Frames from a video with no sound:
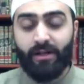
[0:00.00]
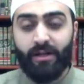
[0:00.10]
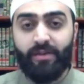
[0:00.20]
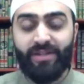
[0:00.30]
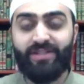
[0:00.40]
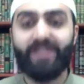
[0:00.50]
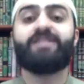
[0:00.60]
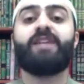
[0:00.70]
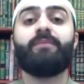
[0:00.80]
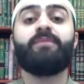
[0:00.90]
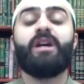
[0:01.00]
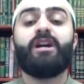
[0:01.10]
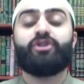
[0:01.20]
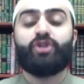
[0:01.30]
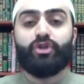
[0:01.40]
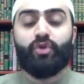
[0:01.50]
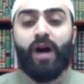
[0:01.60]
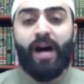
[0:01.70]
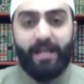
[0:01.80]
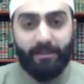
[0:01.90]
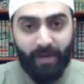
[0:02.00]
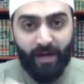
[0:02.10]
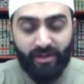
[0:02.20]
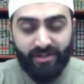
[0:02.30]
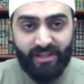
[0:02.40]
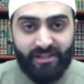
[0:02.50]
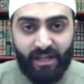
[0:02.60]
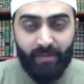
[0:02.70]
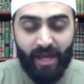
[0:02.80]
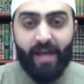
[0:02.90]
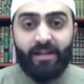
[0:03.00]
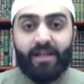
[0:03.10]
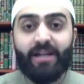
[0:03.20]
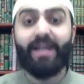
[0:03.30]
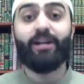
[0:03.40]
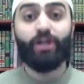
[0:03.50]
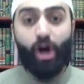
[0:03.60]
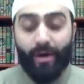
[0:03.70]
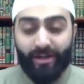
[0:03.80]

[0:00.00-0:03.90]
the system to try and better the system and get it going,